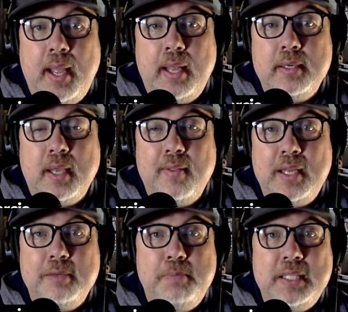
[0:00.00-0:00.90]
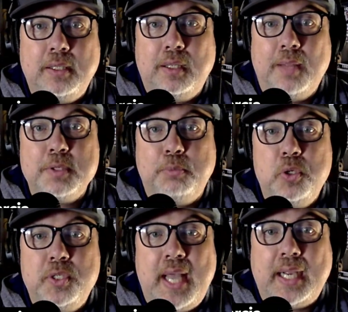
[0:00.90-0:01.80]
and they did beat the Columbus
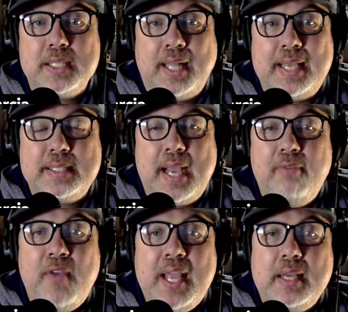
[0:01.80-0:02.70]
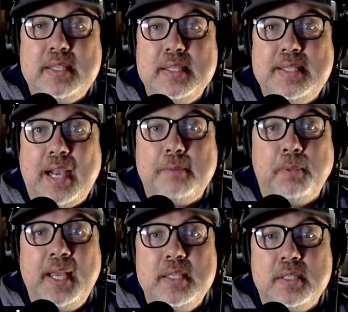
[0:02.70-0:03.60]
Blue Jackets last night. Vegas in
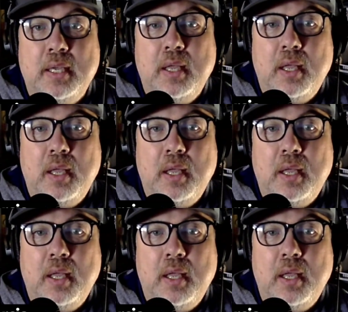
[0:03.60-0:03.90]
second place